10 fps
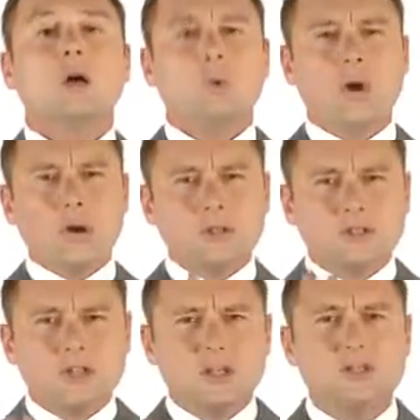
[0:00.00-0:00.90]
What I would
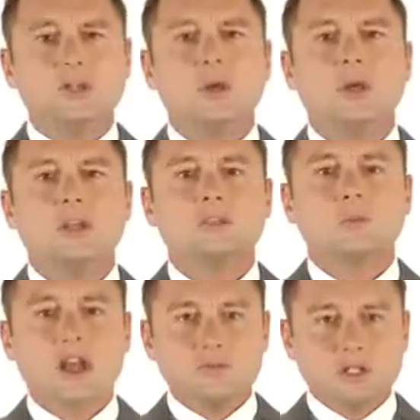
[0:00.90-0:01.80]
suggest doing is
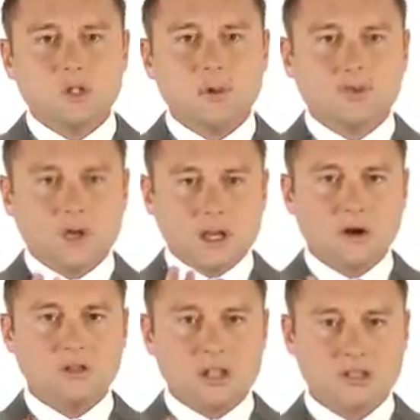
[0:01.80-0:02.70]
what I've been doing for
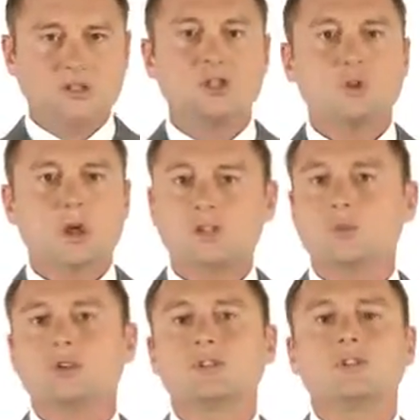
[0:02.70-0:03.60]
years in that
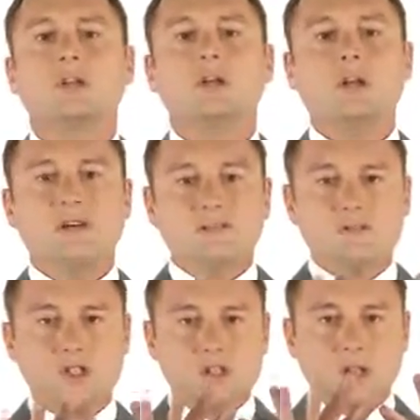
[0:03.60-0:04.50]
situation, which is to
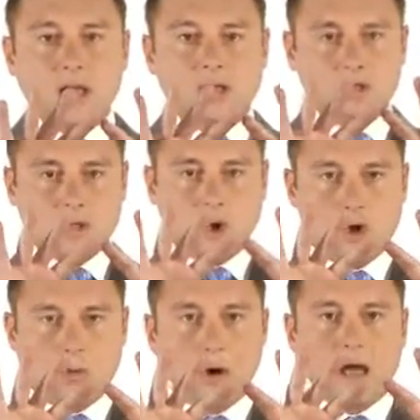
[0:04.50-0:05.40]
visualize this
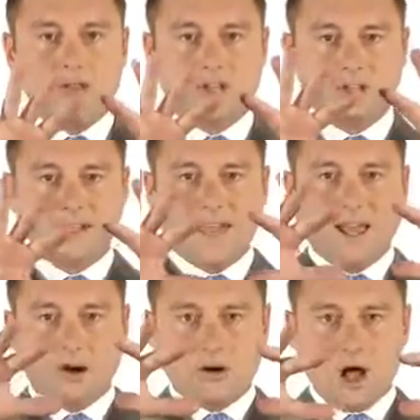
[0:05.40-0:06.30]
whole process
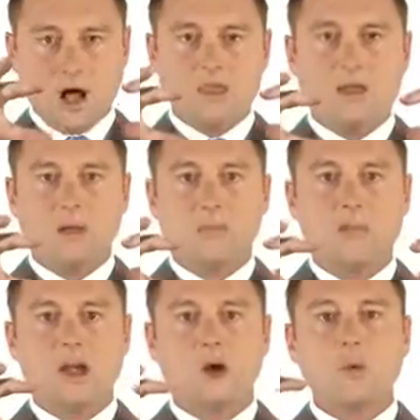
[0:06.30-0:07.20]
layered on them
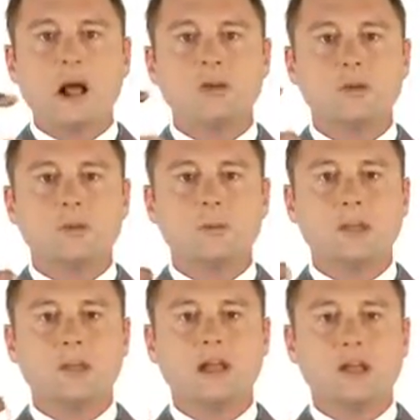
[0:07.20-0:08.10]
and around them
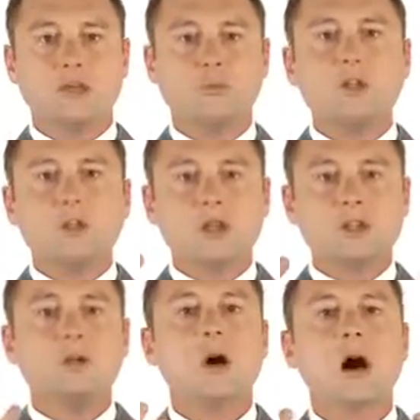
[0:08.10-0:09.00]
like a
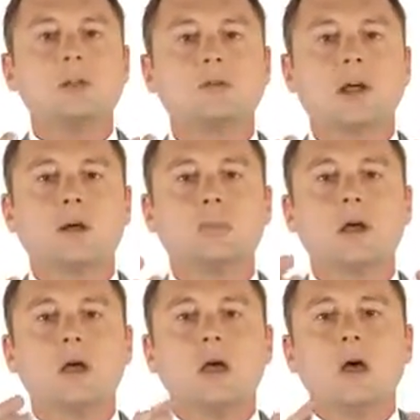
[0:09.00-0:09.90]
three-dimensional hologram.
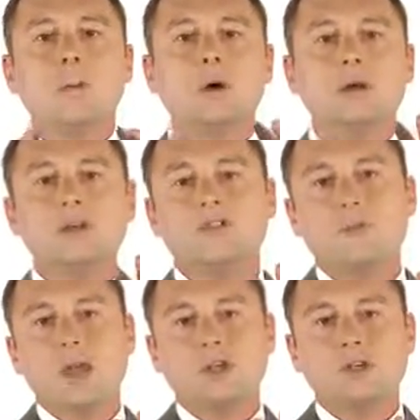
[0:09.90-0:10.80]
Put
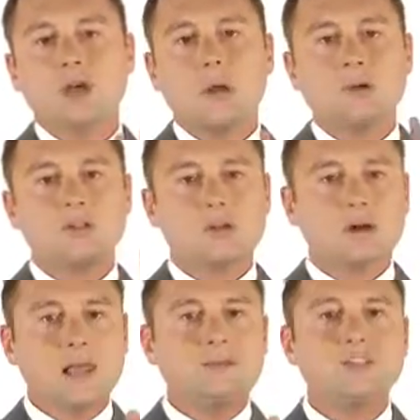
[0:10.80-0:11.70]
information up into
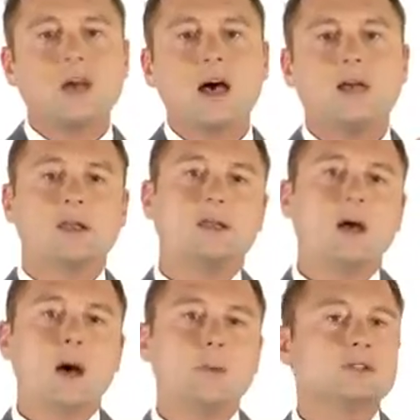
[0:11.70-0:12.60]
their left side and
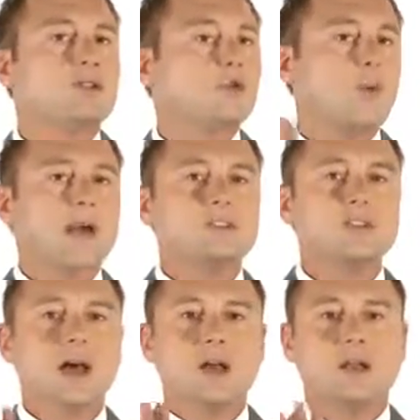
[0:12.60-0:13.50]
up into their right
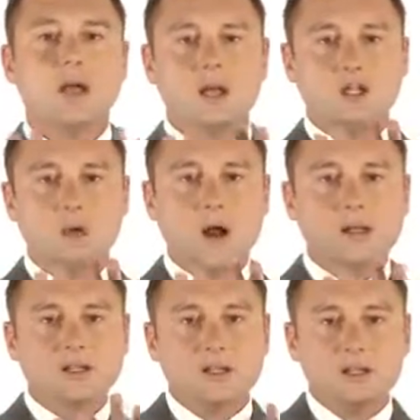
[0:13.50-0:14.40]
side,
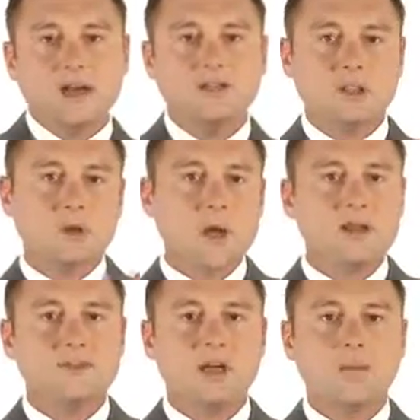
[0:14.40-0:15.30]
directly to the left and the right
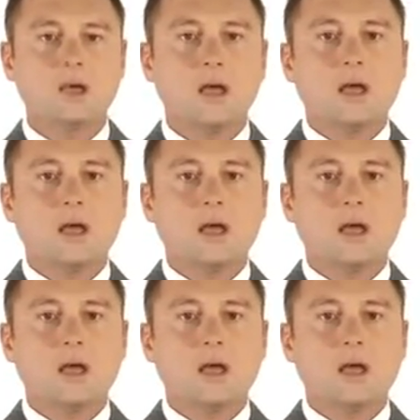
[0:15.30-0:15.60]
of them,